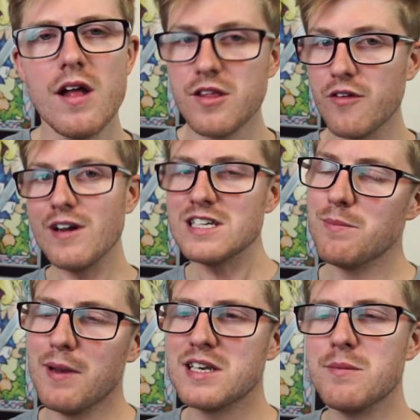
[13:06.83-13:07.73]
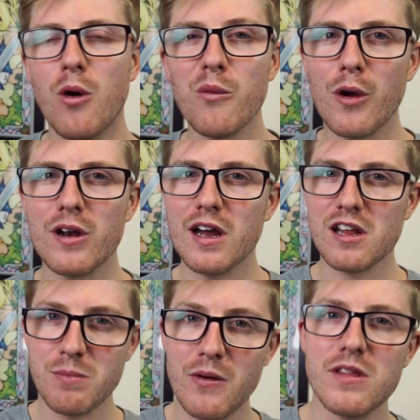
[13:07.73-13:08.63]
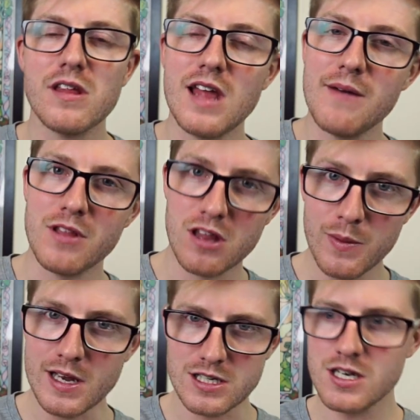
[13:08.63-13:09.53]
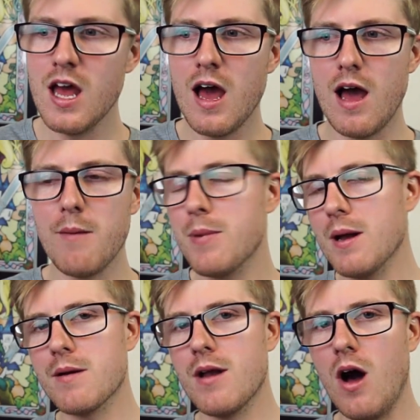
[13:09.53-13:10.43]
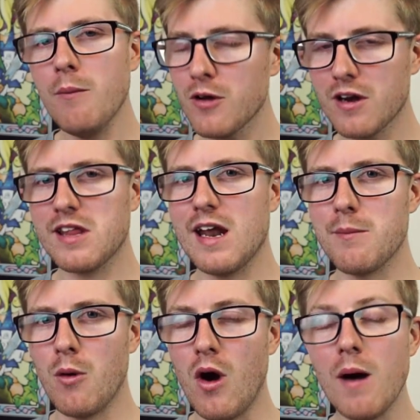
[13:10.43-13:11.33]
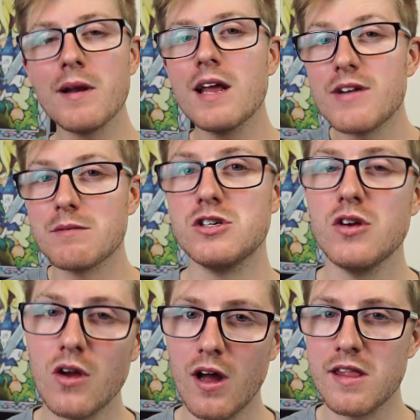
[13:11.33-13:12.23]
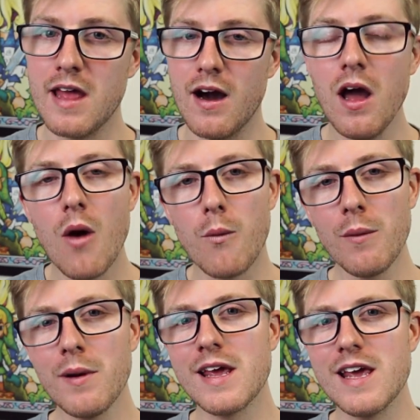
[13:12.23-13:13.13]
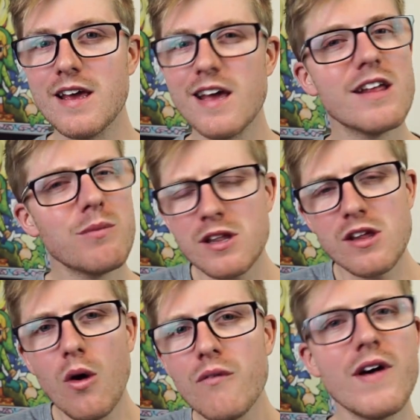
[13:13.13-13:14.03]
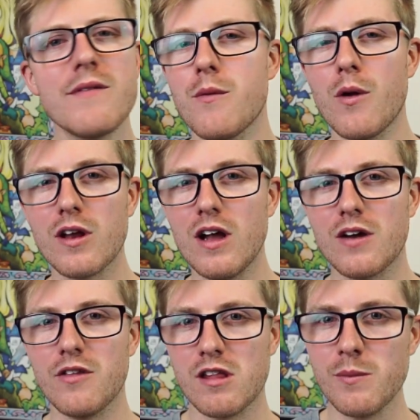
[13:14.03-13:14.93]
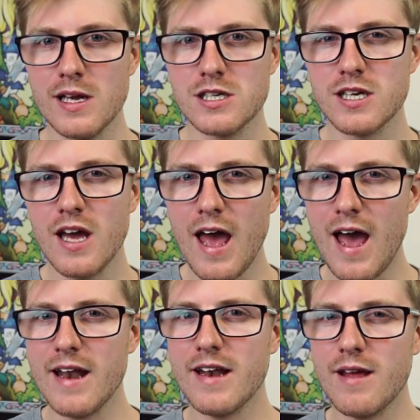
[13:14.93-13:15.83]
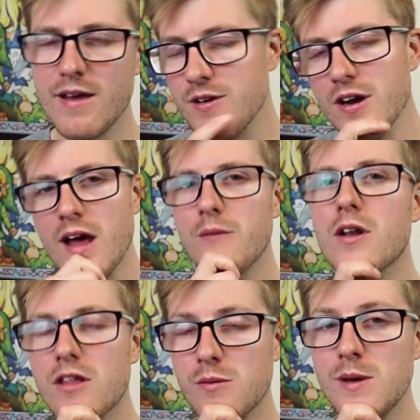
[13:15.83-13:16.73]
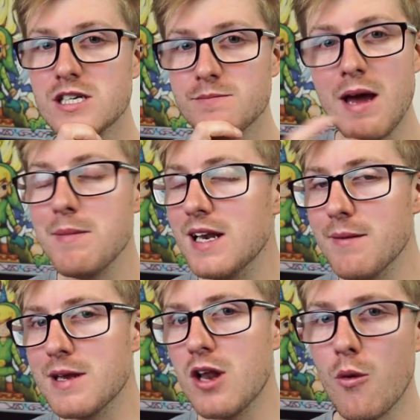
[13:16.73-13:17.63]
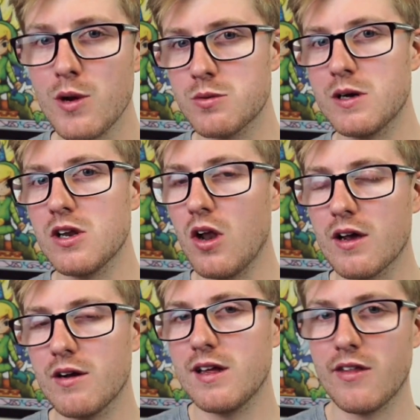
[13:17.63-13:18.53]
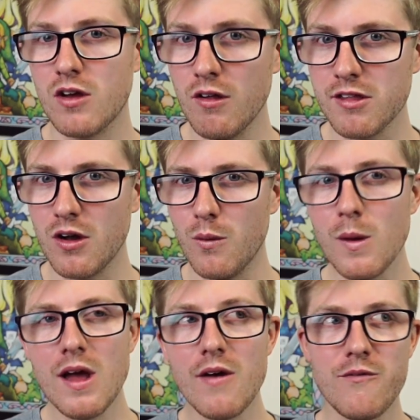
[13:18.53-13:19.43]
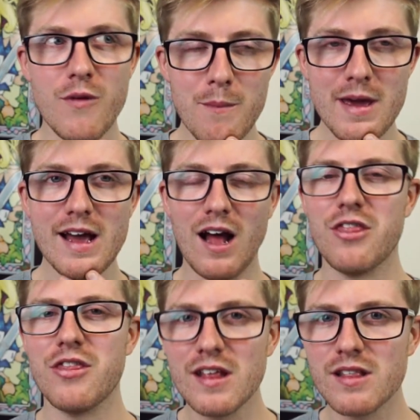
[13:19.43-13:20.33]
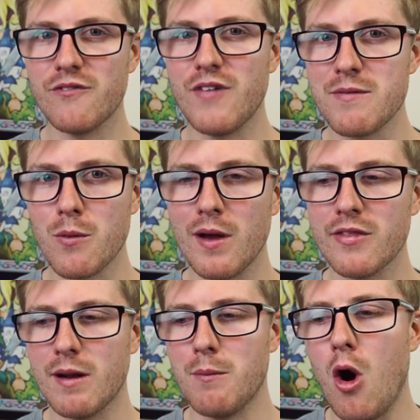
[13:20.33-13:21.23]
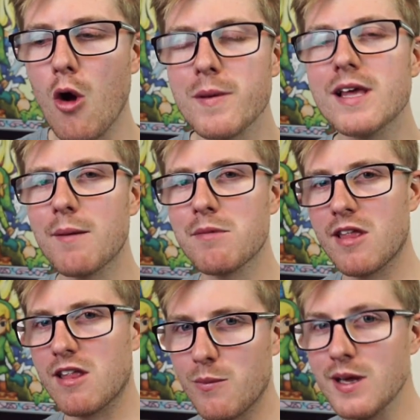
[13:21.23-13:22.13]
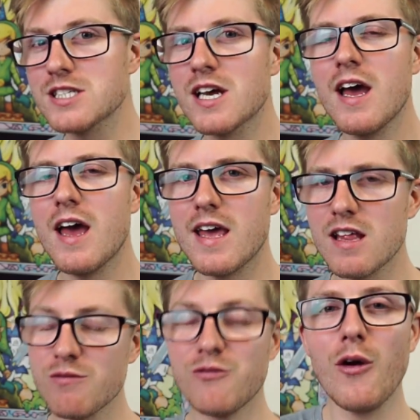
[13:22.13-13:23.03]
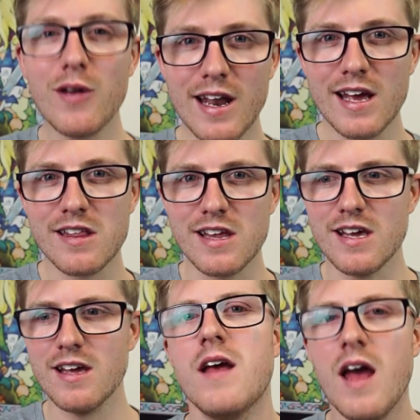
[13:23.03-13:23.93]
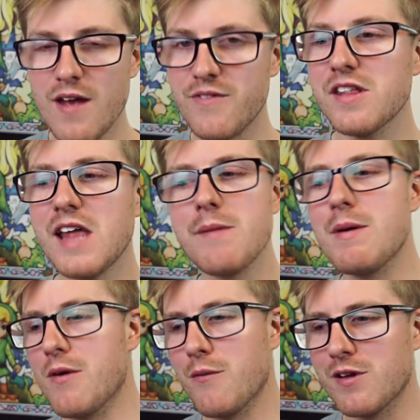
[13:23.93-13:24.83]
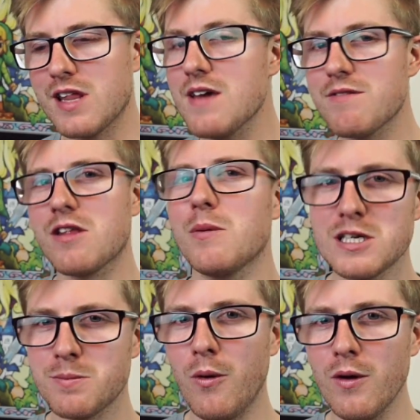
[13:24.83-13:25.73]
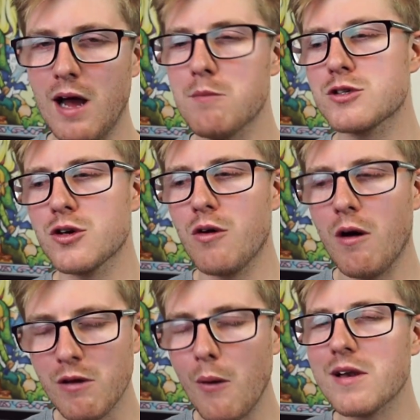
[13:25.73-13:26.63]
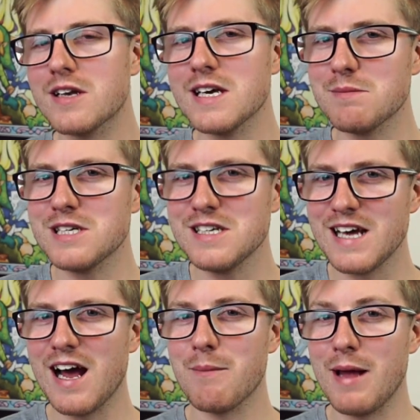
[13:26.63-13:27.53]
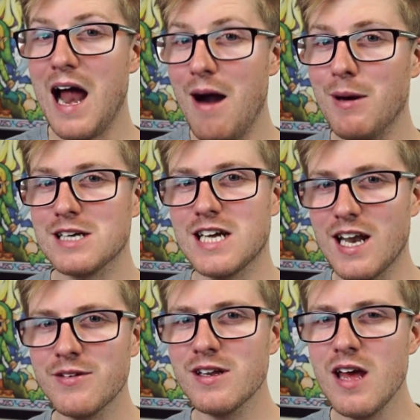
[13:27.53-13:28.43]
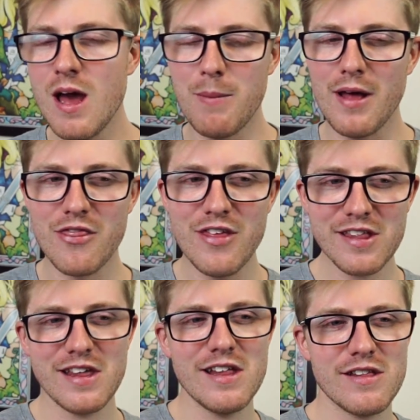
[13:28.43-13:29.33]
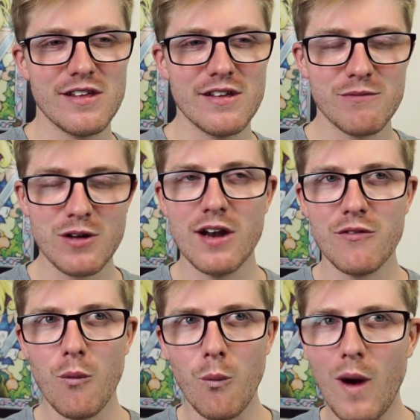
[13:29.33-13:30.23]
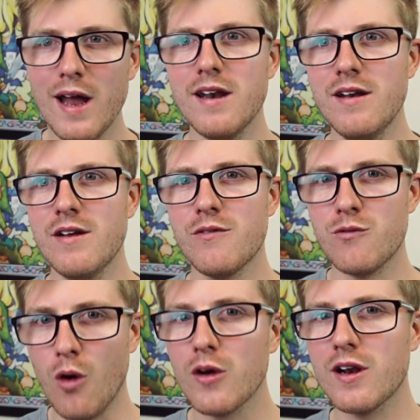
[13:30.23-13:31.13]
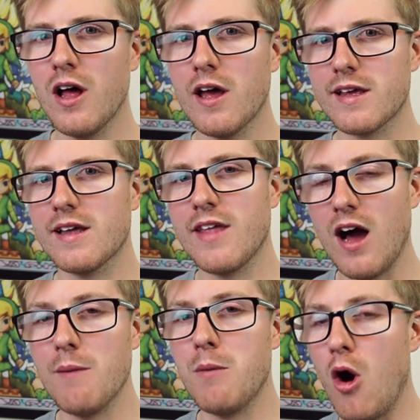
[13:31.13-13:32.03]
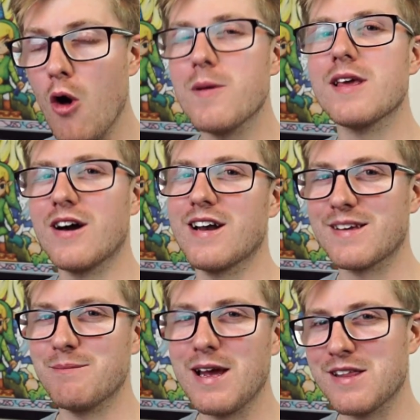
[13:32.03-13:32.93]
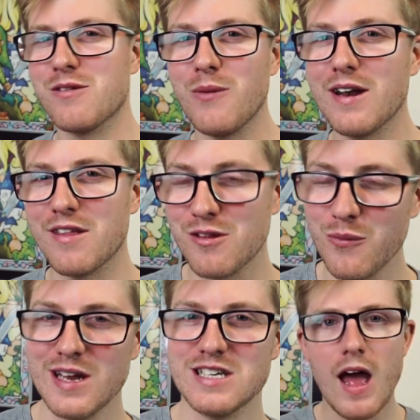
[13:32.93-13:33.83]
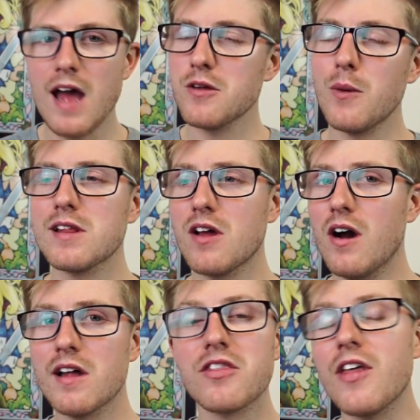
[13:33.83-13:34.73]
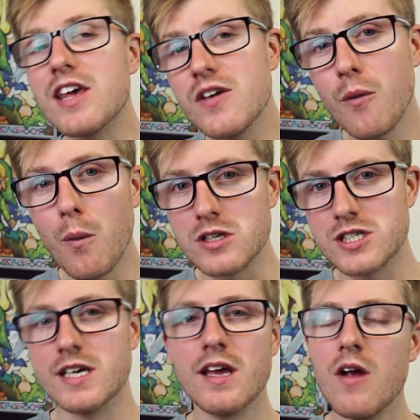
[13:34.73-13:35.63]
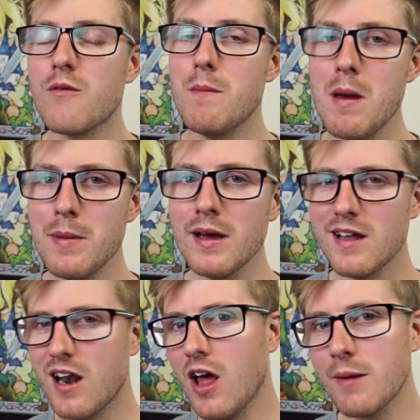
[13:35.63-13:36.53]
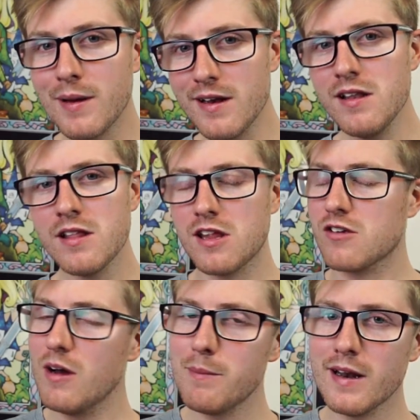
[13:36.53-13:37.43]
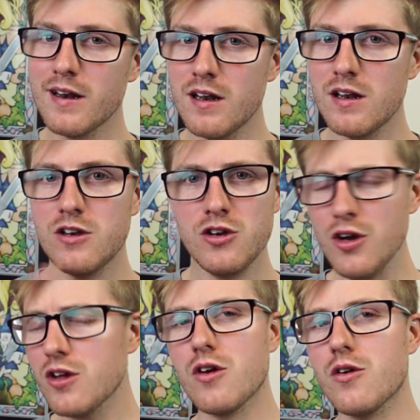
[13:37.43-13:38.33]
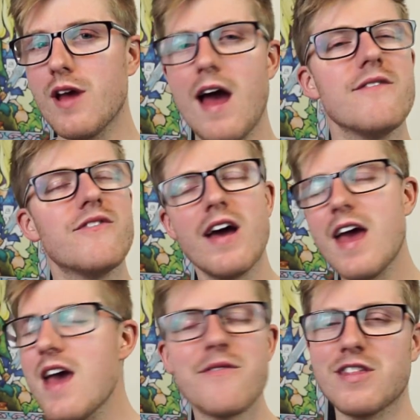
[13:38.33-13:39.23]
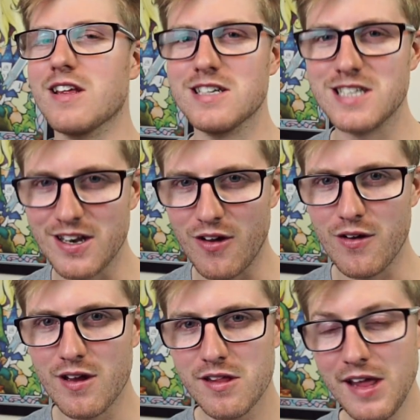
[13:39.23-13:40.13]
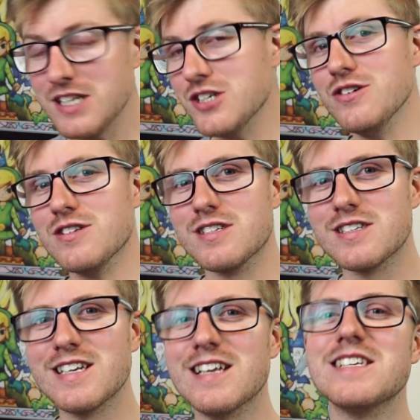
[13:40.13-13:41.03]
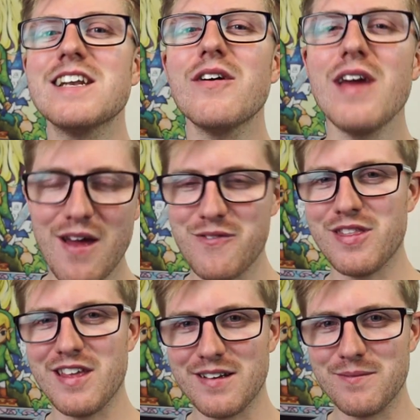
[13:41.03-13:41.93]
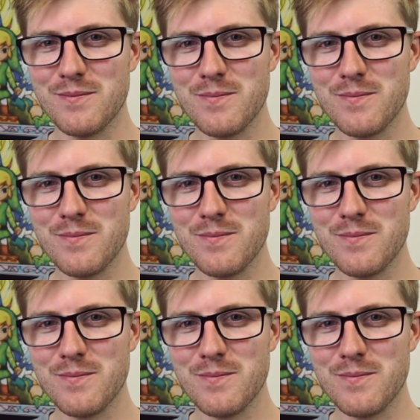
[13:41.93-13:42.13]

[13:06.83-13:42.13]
So there are actually plenty more roguelike experiences to have on the Switch, but I'm not going to say any more. I'm going to leave it up to you guys now. What I want to hear is, what's your favourite roguelike on the Switch? And if you don't have one on the Switch, maybe let me know which one you like on another console. For me, I think the favourite one that I'm hoping comes to the Switch is Rogue Legacy. If this game ever receives a Switch port, I'm sure I'll go into deep detail about how much I love it, but this is the kind of one roguelike that I'm hoping kind of makes its way to the Switch. As always guys, thank you for watching. Remember, like button, subscribe button, you do you, and for everything Nintendo, stay tuned to Nintendo Everything.